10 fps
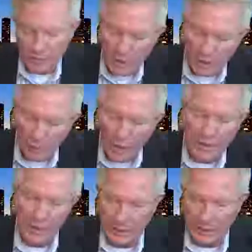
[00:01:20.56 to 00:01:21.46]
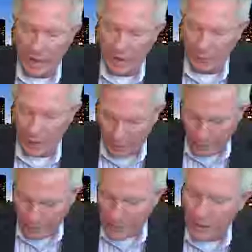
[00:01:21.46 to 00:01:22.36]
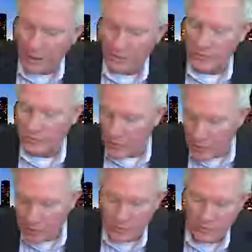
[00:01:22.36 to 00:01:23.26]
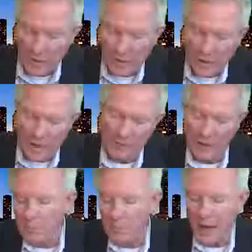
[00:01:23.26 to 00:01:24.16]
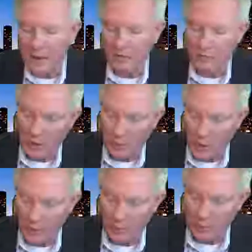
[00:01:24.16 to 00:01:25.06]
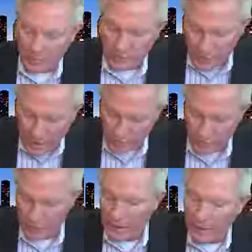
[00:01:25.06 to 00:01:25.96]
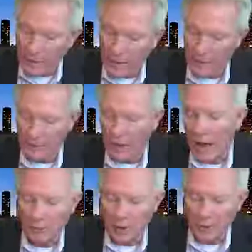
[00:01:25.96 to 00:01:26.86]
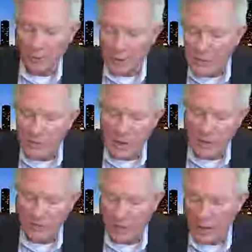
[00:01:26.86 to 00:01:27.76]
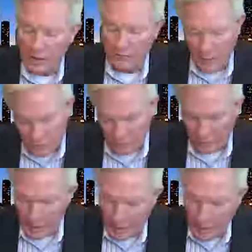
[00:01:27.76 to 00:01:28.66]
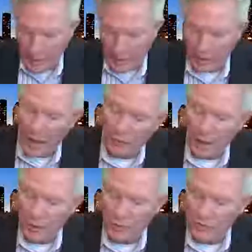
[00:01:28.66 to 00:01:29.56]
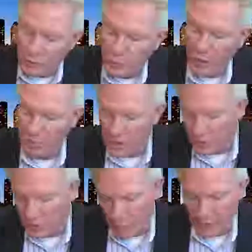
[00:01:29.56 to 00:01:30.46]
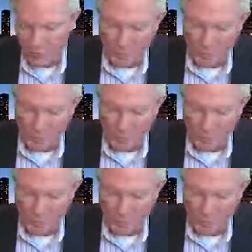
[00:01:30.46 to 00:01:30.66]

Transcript: of marijuana in Colorado, giving his teens and the impact of marijuana presentation at the Colorado PTA State Convention and Colorado School Administrators